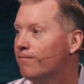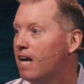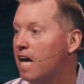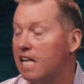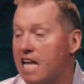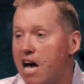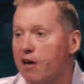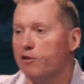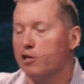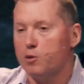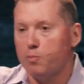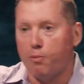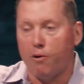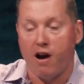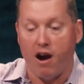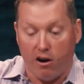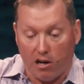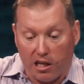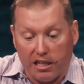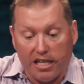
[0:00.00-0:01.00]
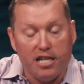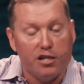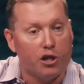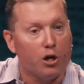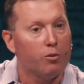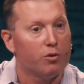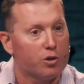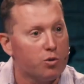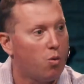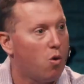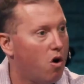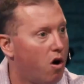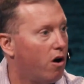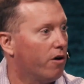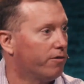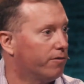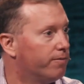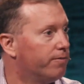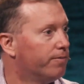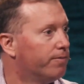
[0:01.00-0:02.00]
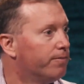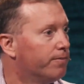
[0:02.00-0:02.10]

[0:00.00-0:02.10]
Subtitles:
Allow this prayer to lead to his word.